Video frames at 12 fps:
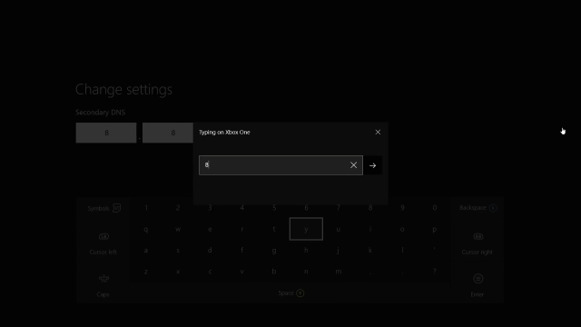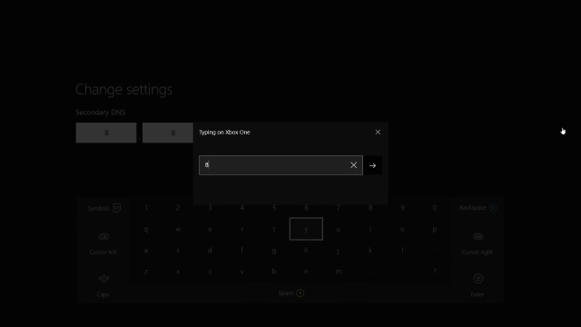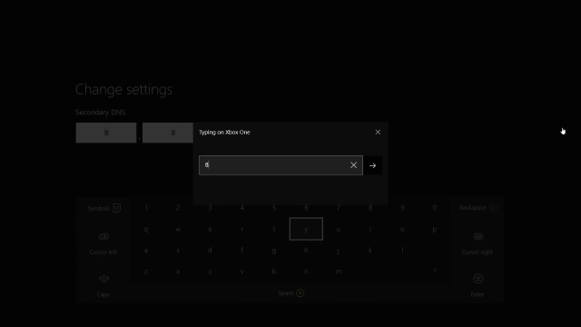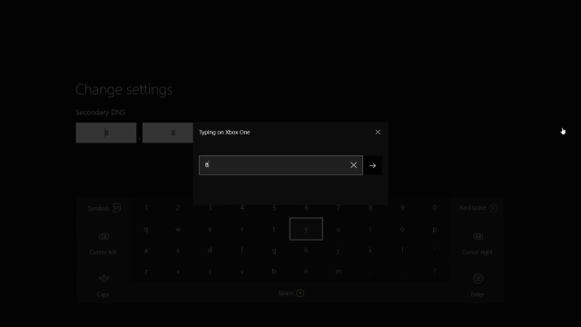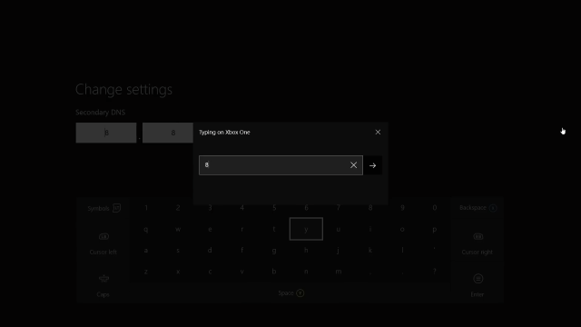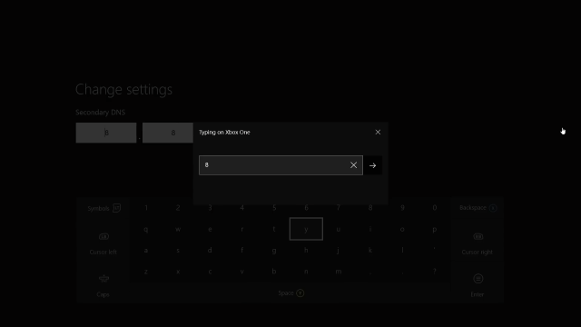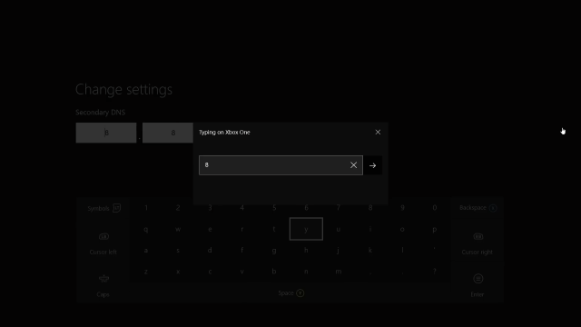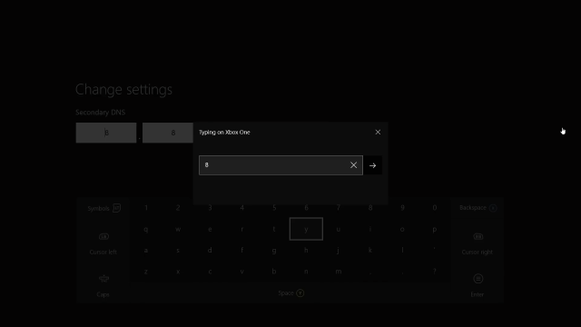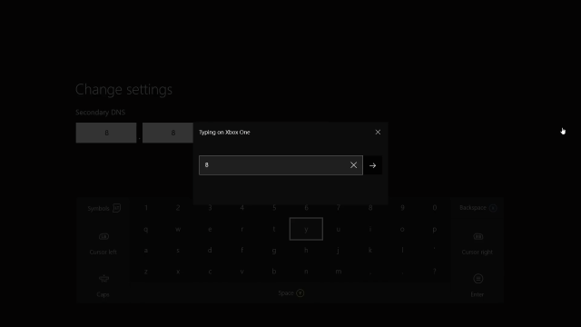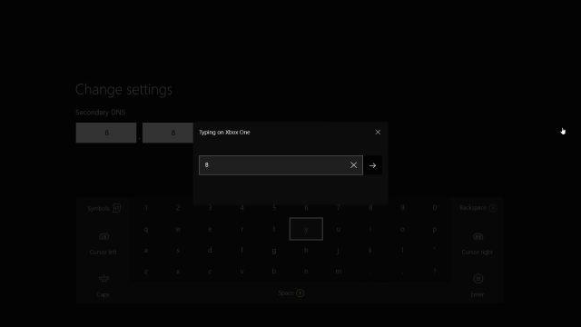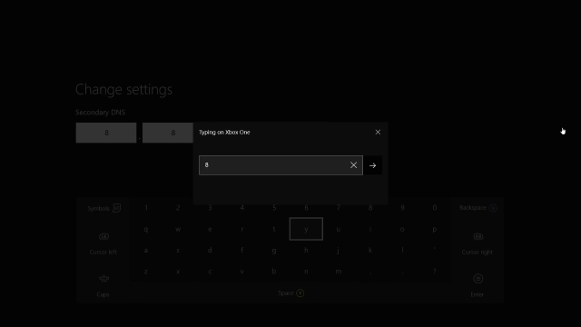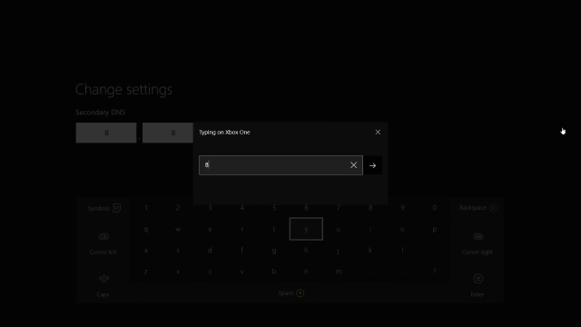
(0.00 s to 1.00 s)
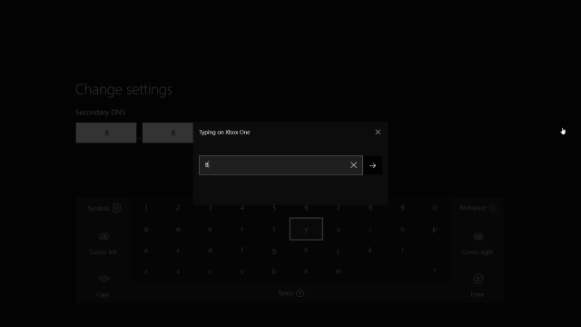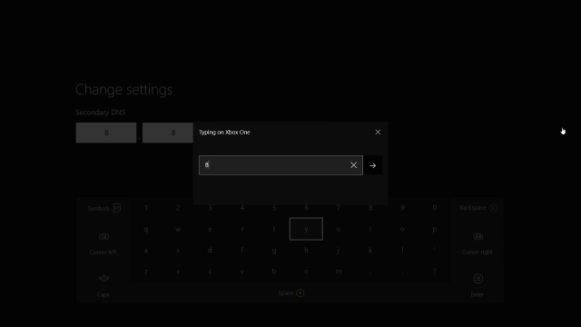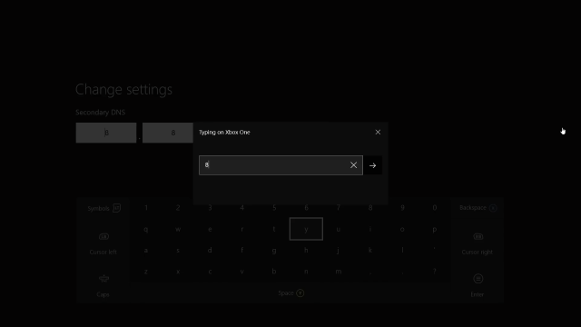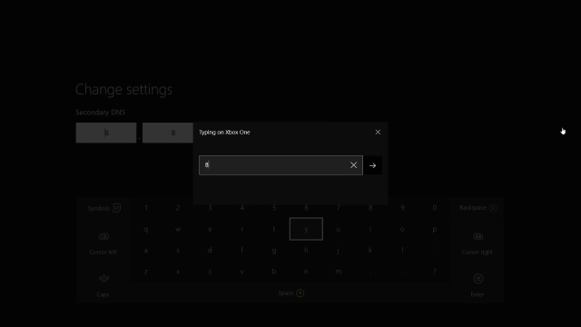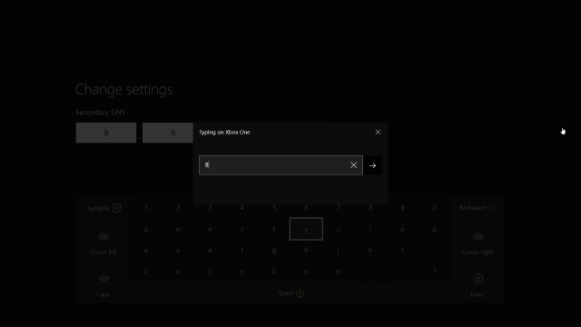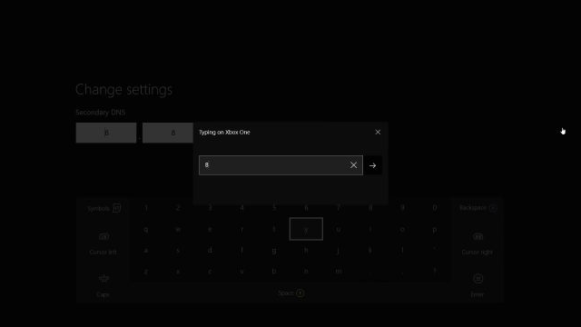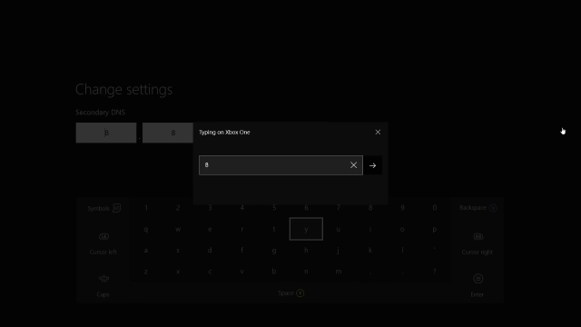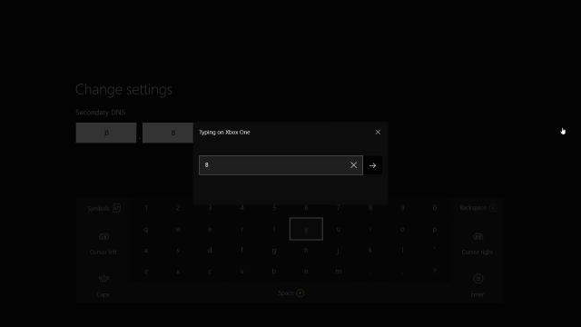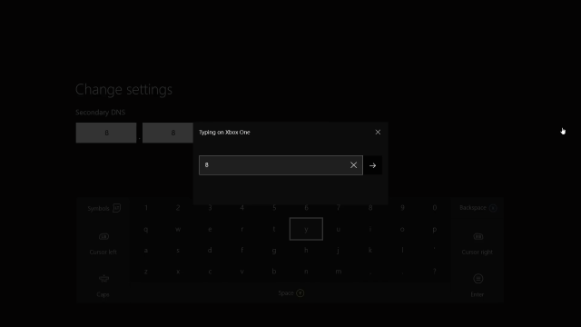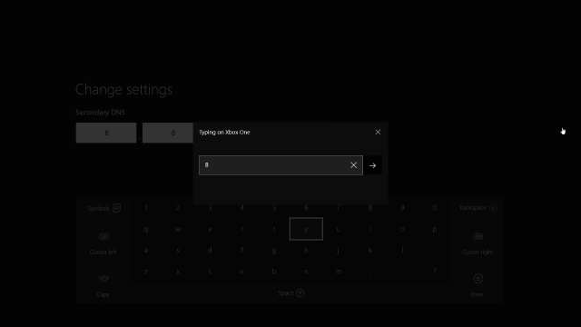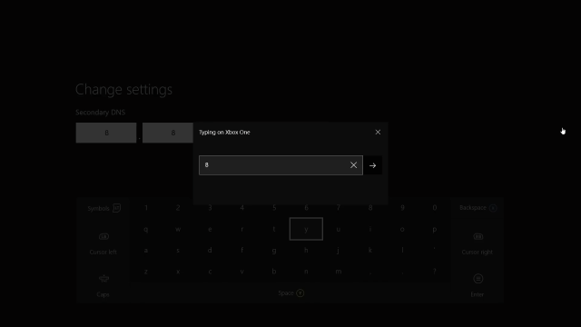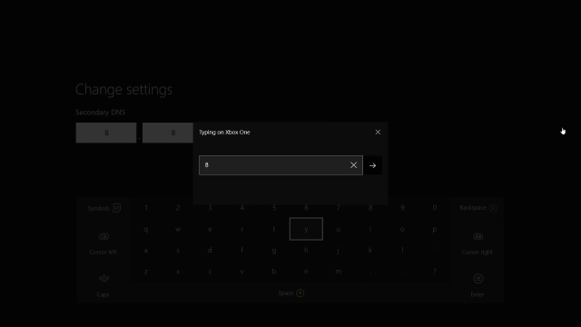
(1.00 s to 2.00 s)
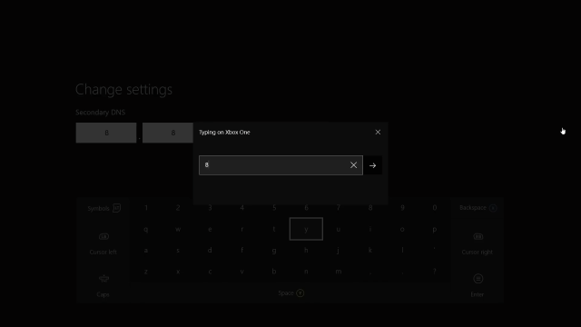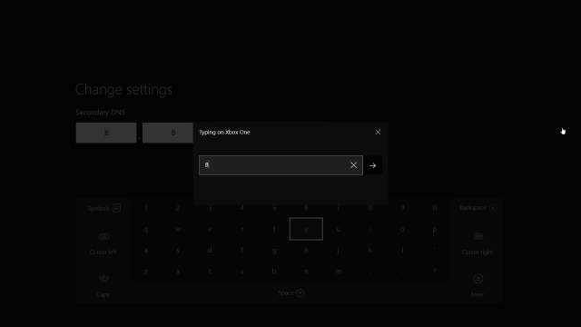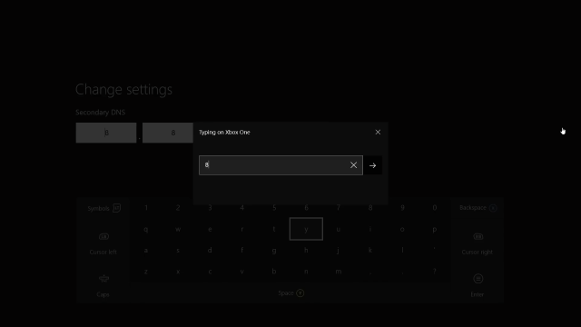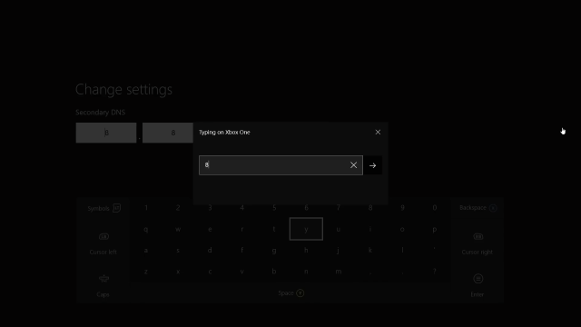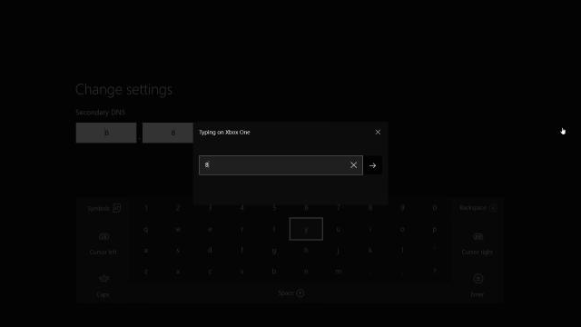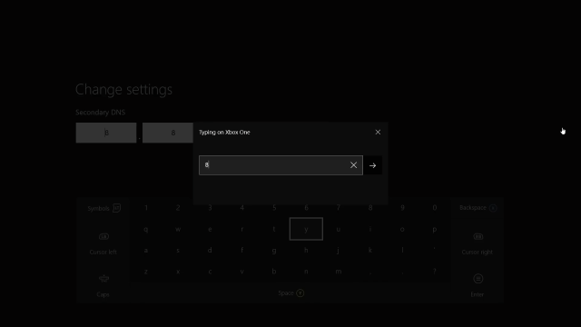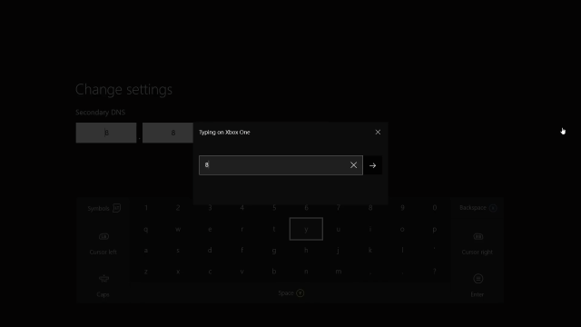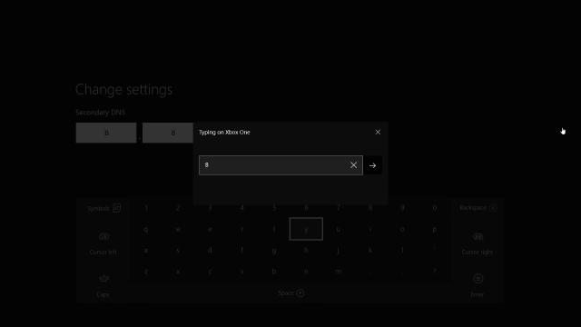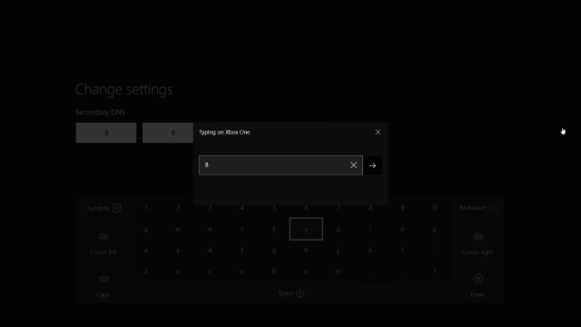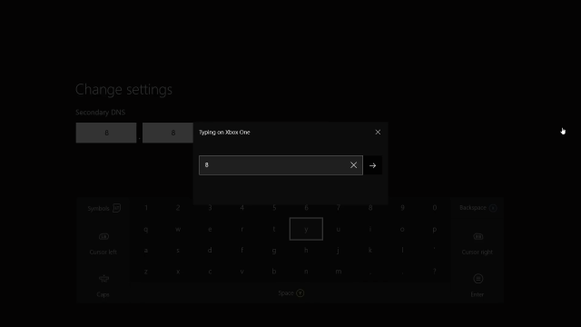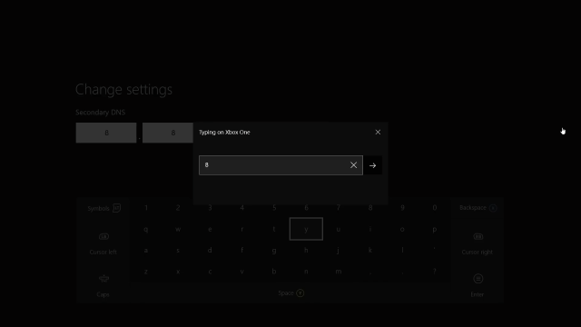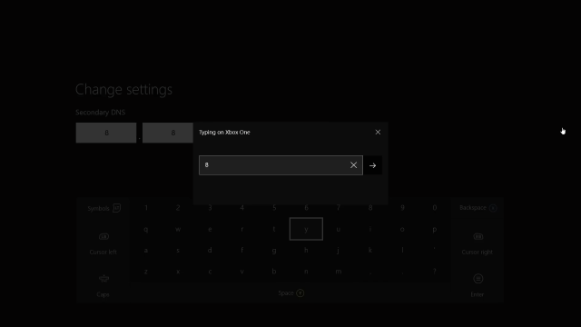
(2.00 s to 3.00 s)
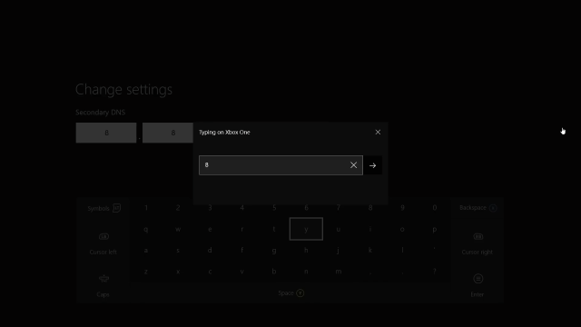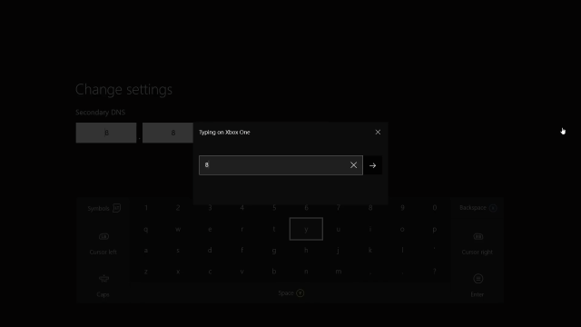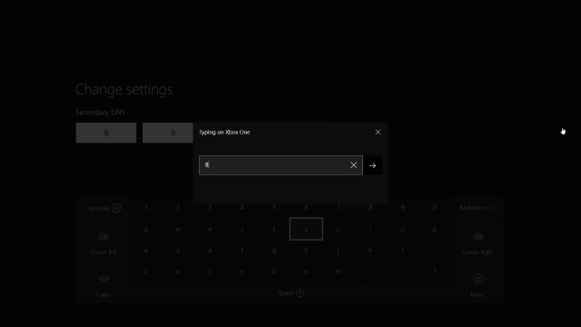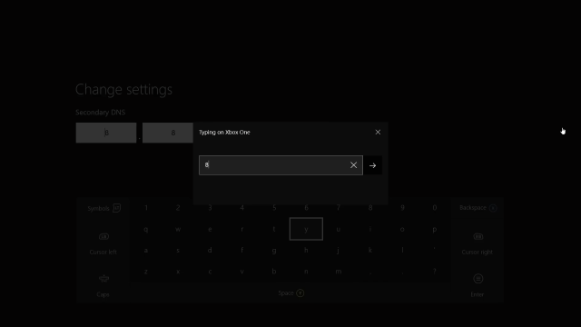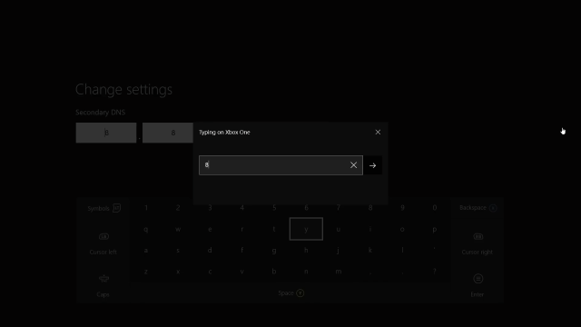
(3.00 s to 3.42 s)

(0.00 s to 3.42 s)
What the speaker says: (no speaker visible)